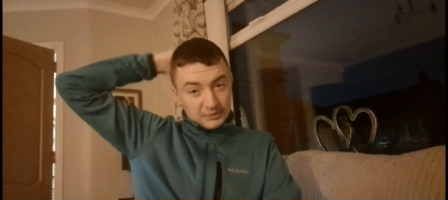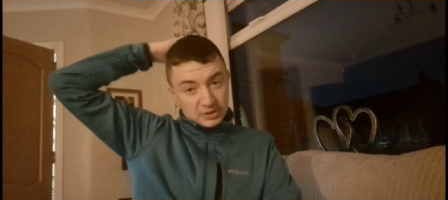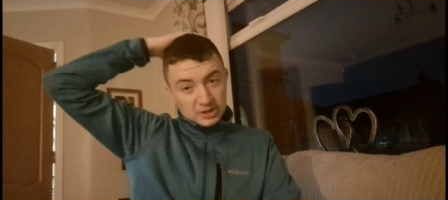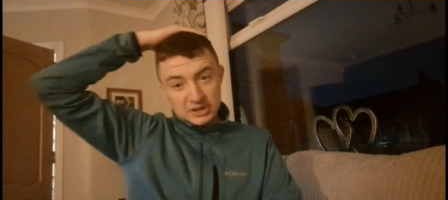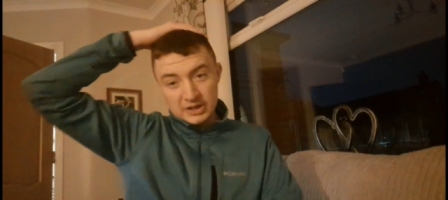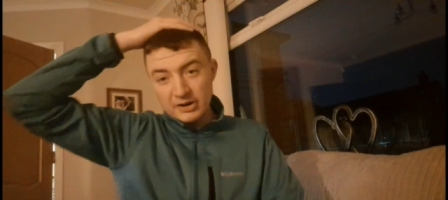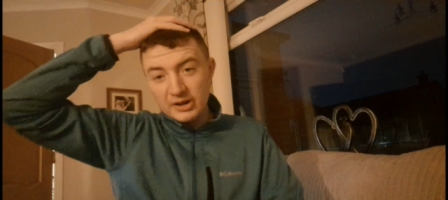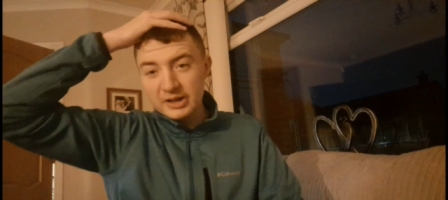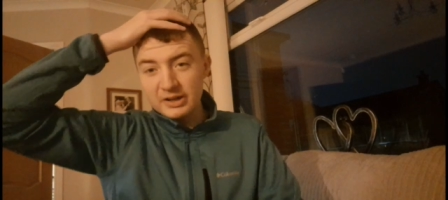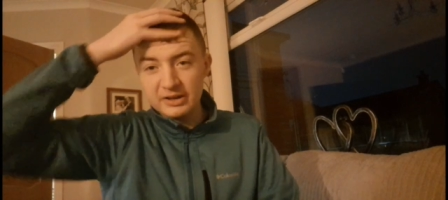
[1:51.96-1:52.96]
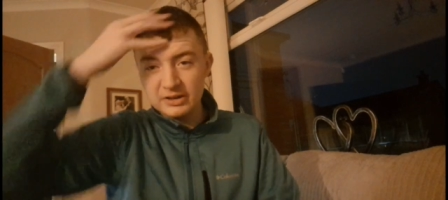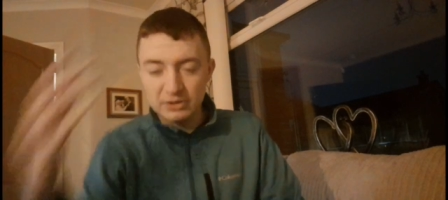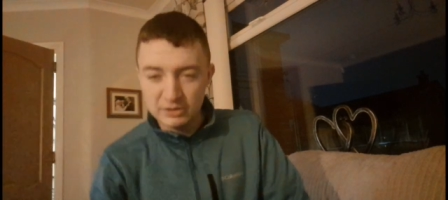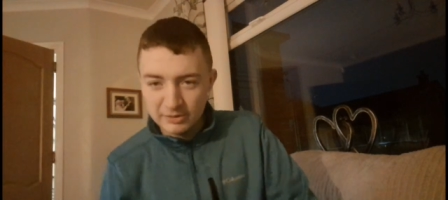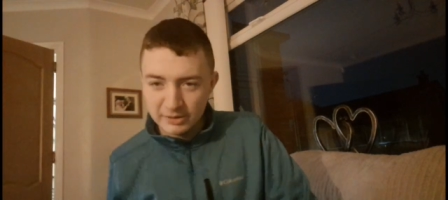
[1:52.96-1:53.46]
versus Carrick. And um,
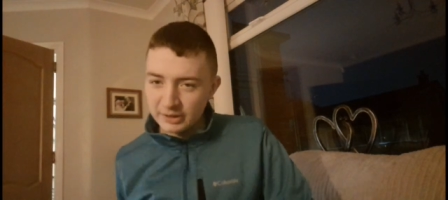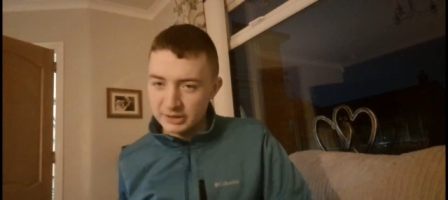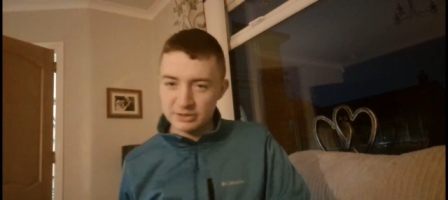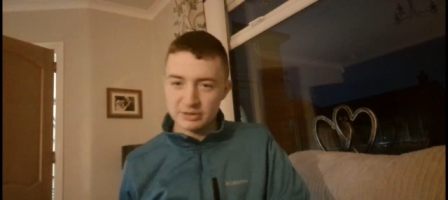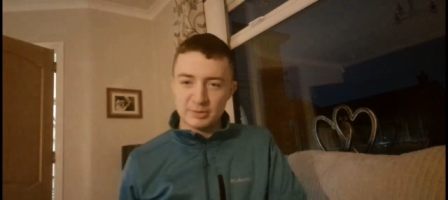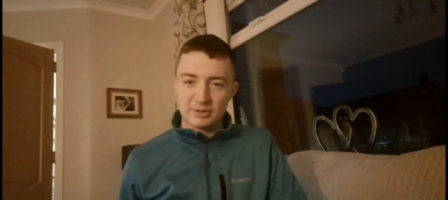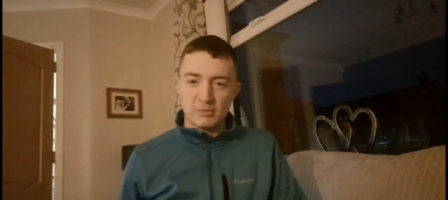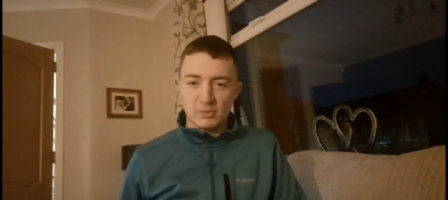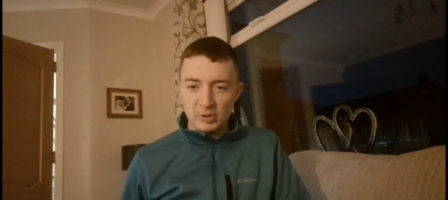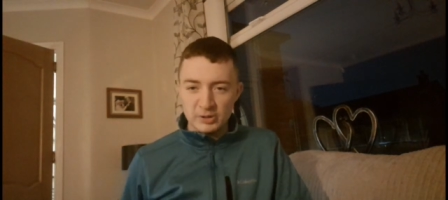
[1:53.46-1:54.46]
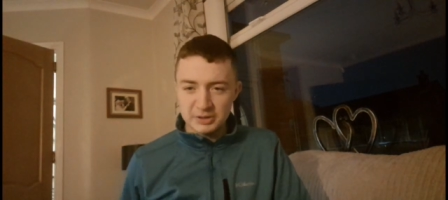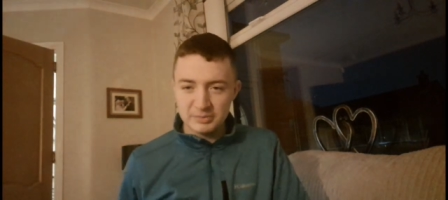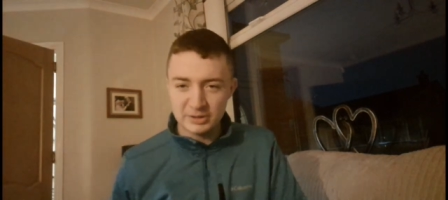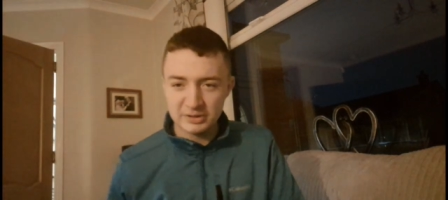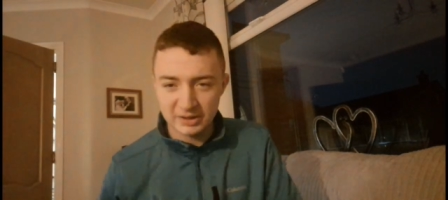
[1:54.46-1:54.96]
Newry are actually on a bit of a run at the
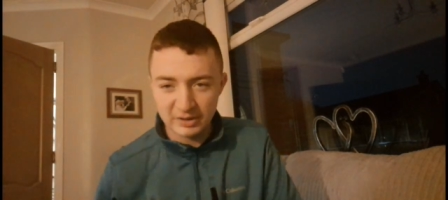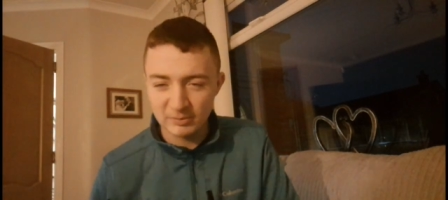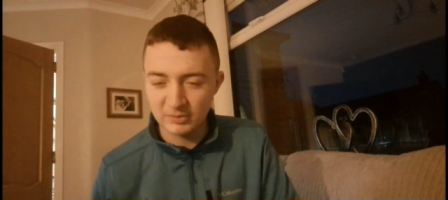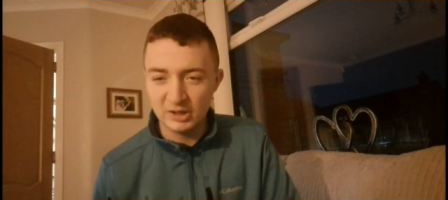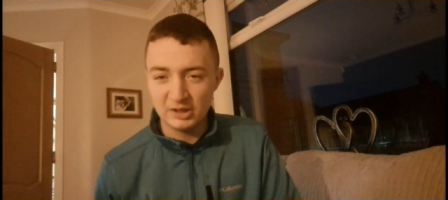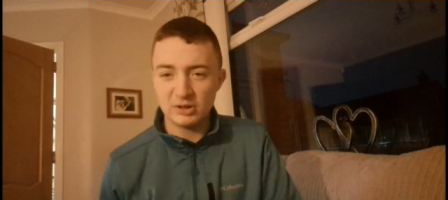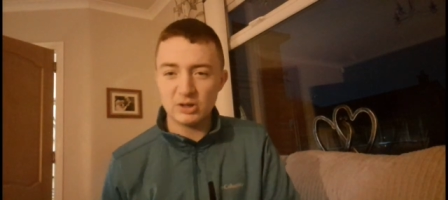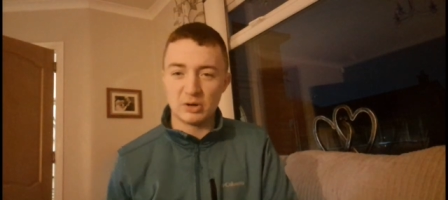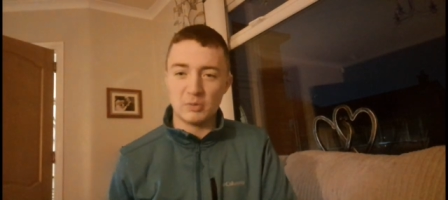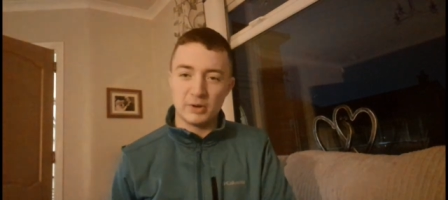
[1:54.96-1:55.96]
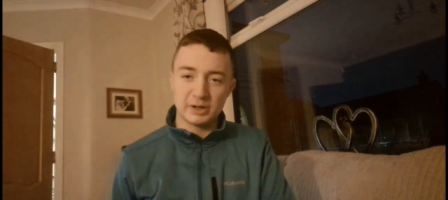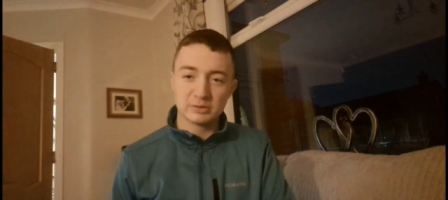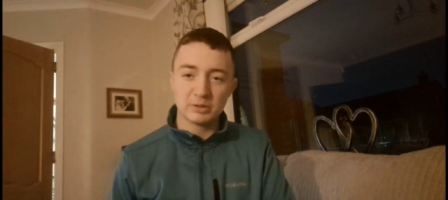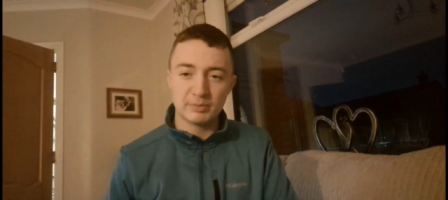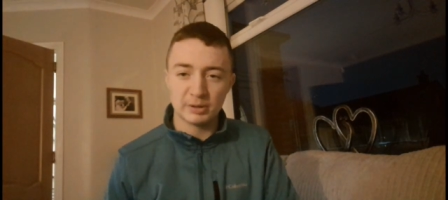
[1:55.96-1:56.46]
minute. They haven't, not on a winning
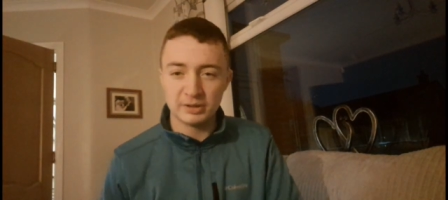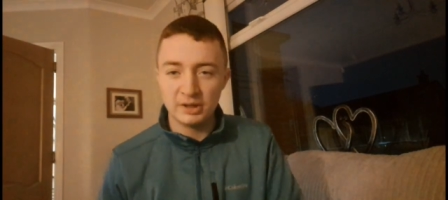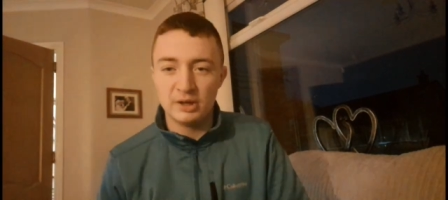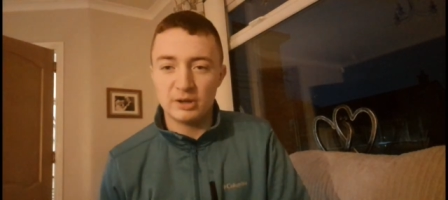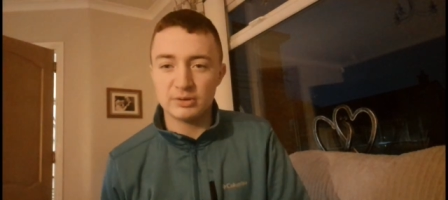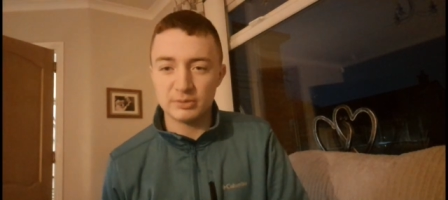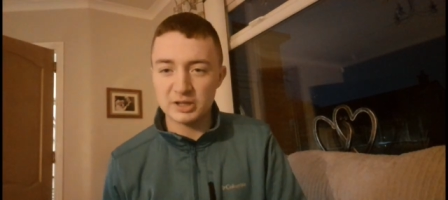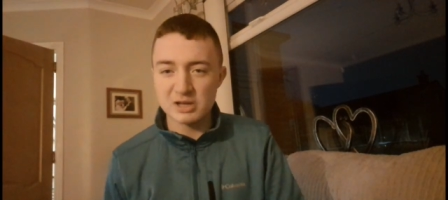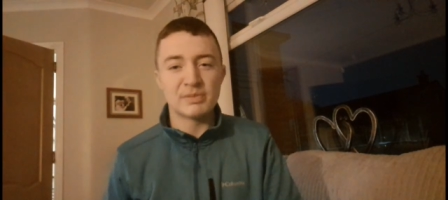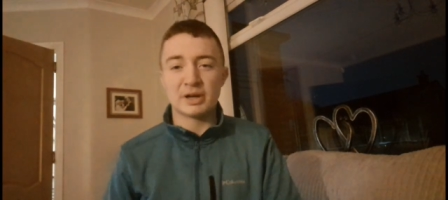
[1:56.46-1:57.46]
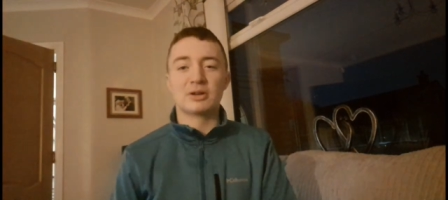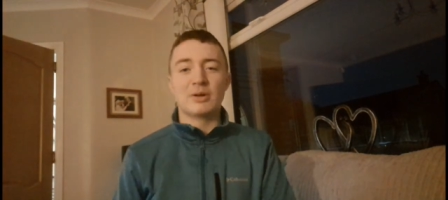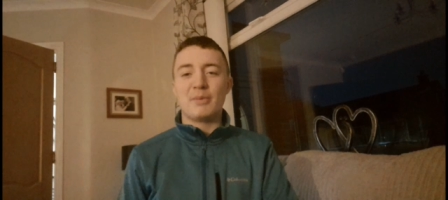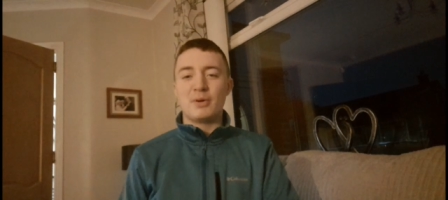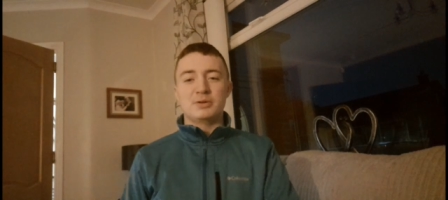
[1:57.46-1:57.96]
run, but they're actually picking
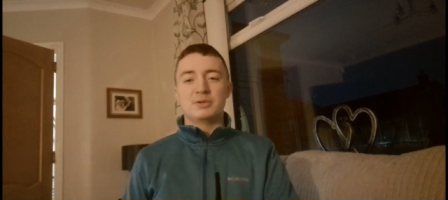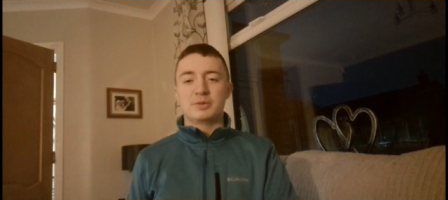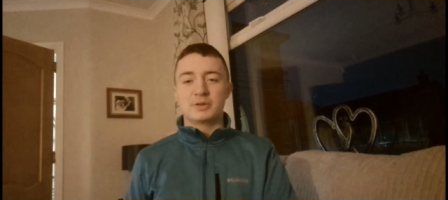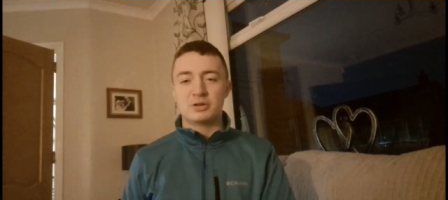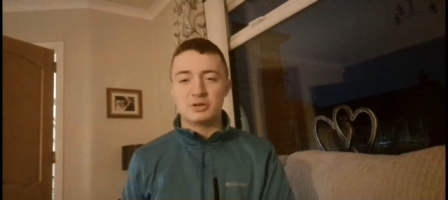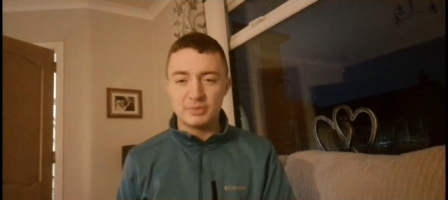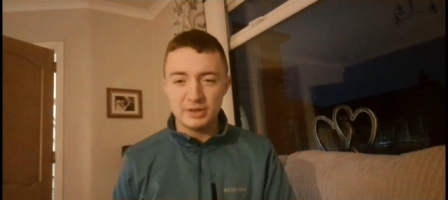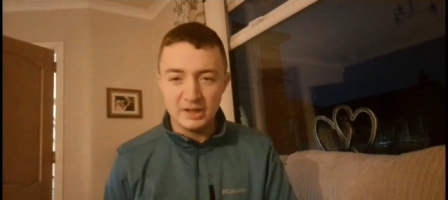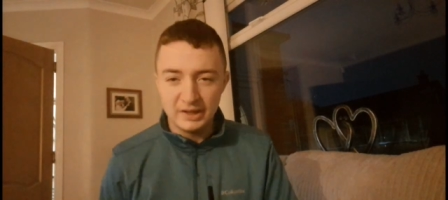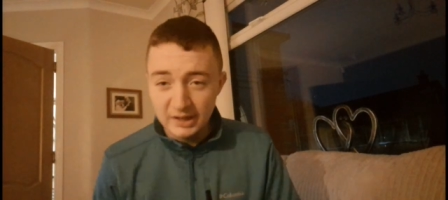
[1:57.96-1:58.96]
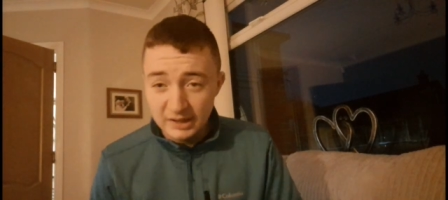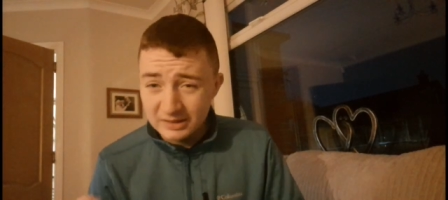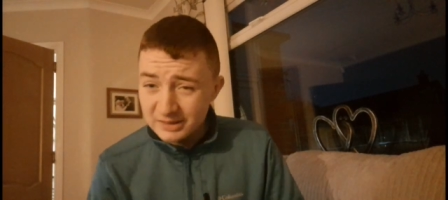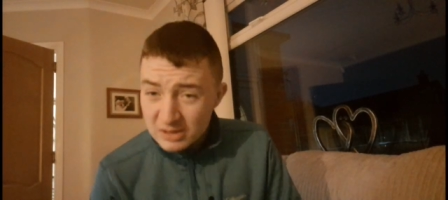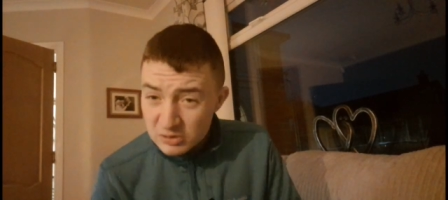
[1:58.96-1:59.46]
up points where they should be.
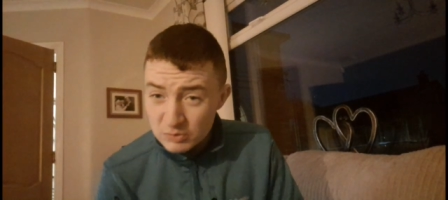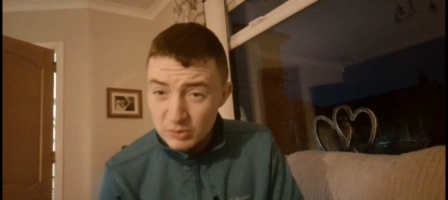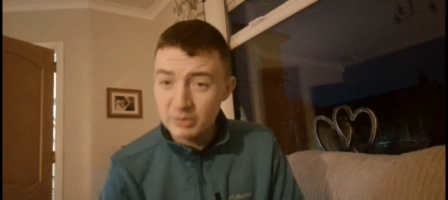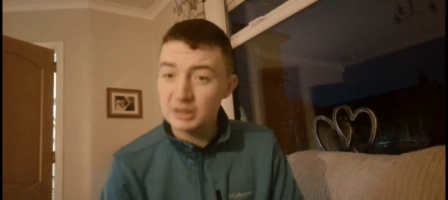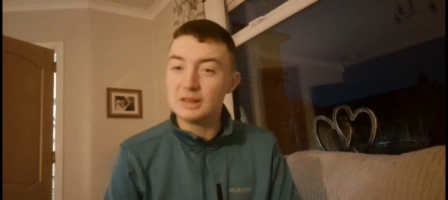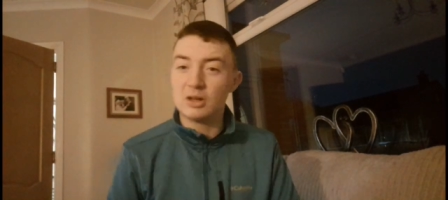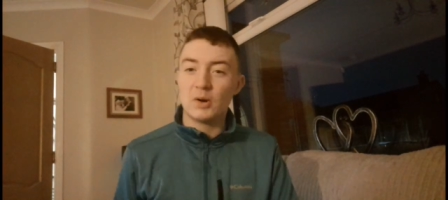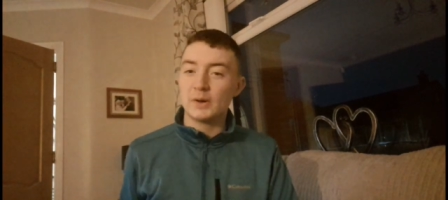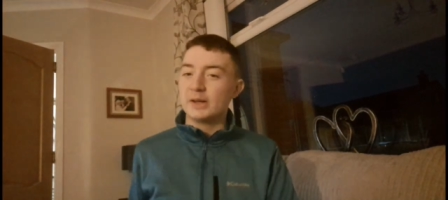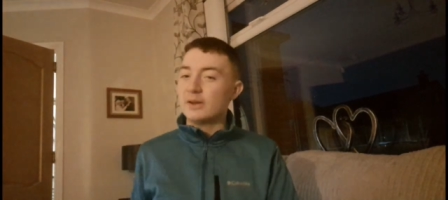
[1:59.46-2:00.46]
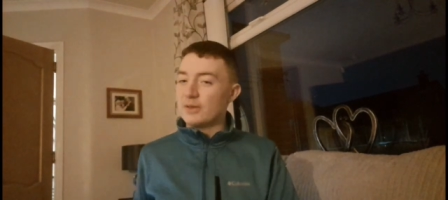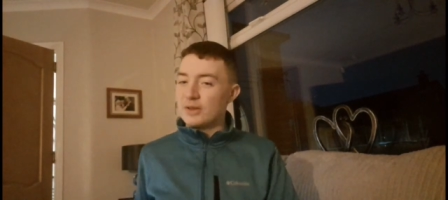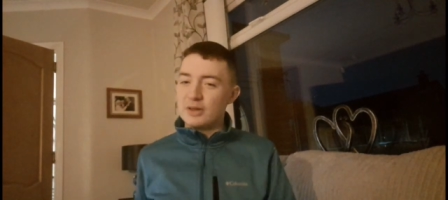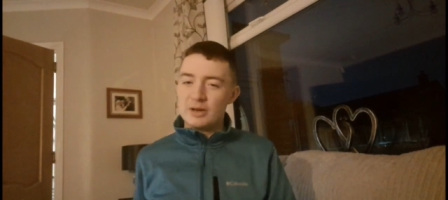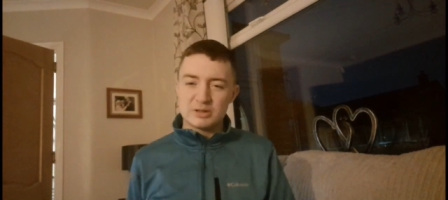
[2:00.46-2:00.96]
They drew with Larne nil 0.
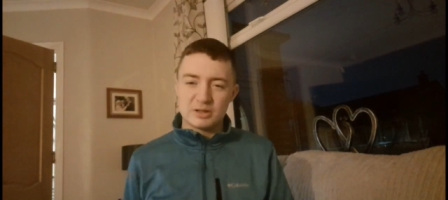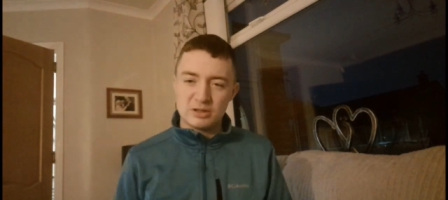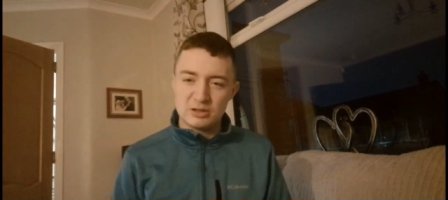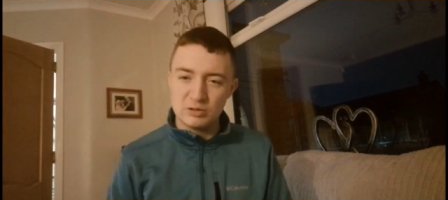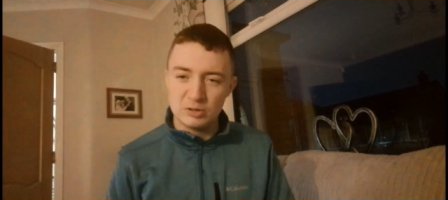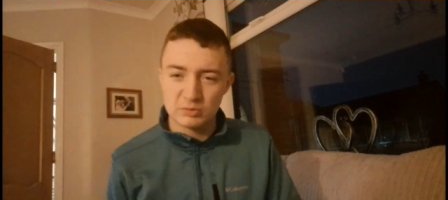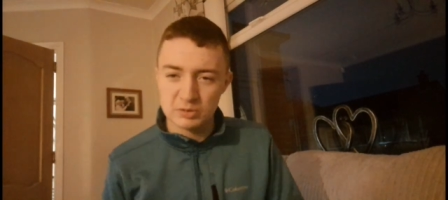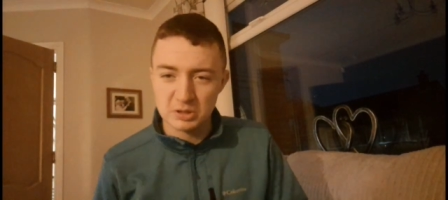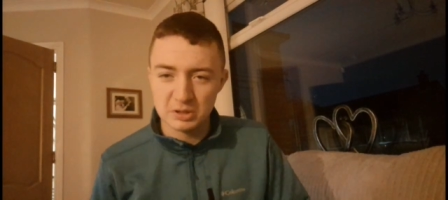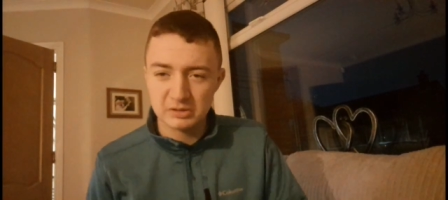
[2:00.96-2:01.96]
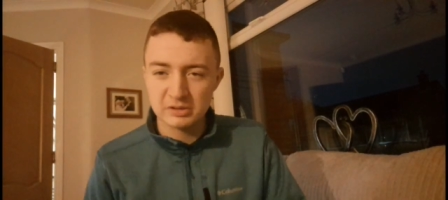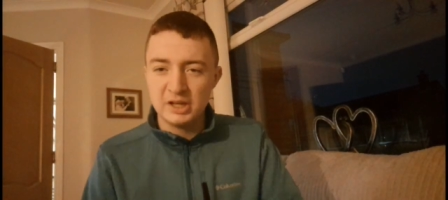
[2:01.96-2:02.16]
That was a huge result.